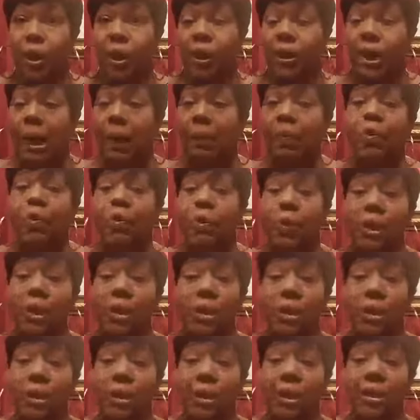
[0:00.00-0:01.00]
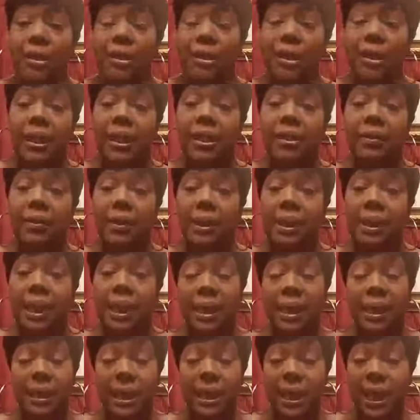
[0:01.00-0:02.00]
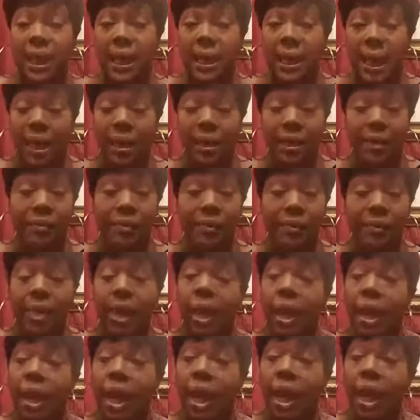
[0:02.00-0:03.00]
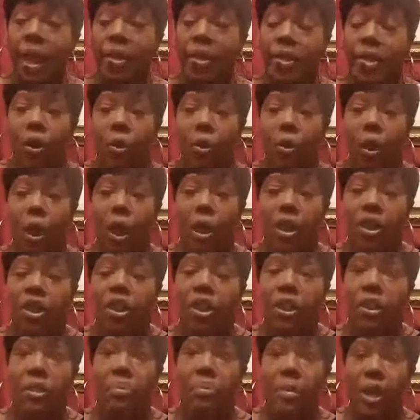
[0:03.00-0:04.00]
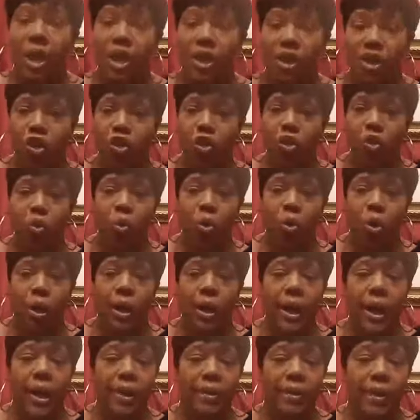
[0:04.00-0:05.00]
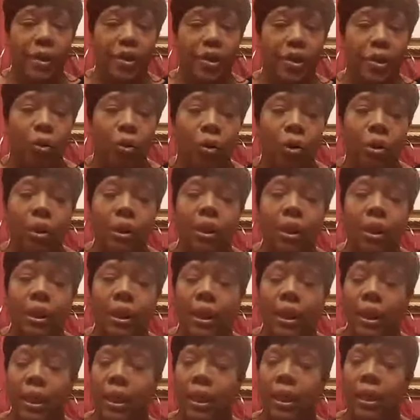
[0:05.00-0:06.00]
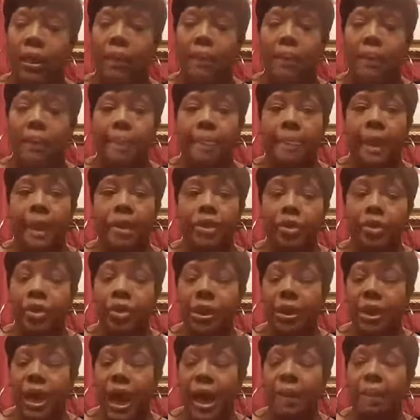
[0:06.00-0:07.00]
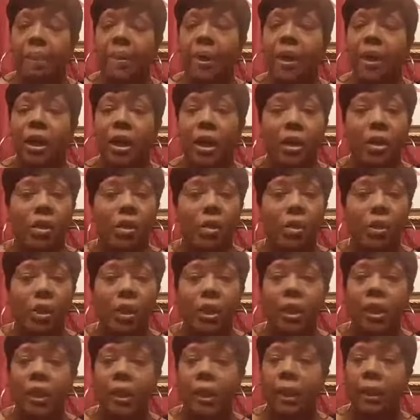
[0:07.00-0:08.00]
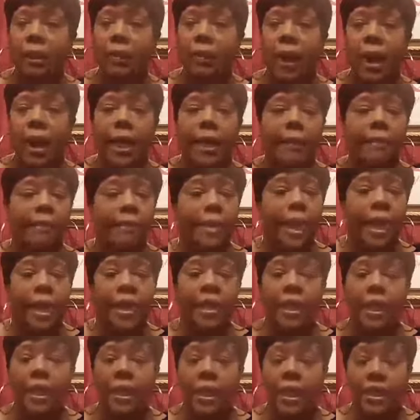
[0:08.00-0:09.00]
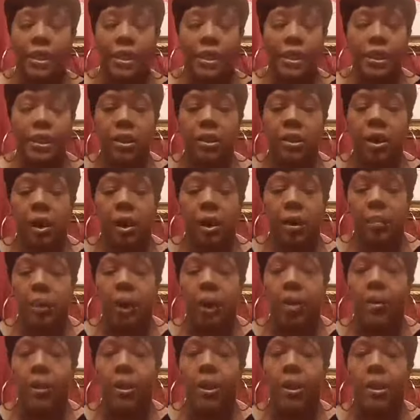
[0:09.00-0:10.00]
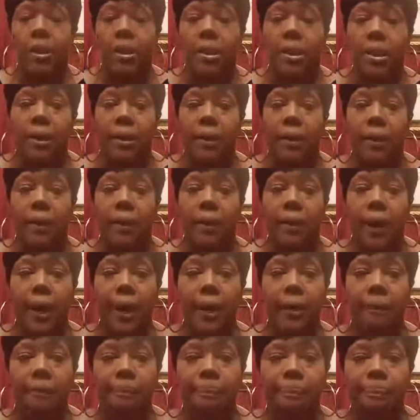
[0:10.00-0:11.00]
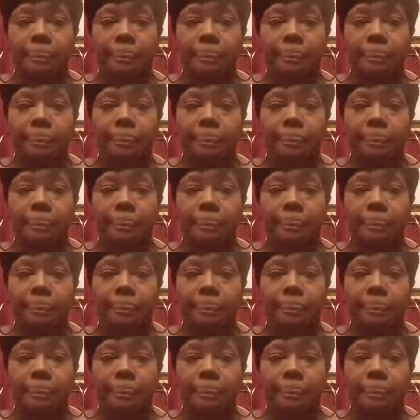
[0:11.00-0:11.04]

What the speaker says: And that was one of the things that irritated the heck out of him. And so just make sure that you're looking, that you're stopping and you're looking, right? Now, let's just talk about listening, okay?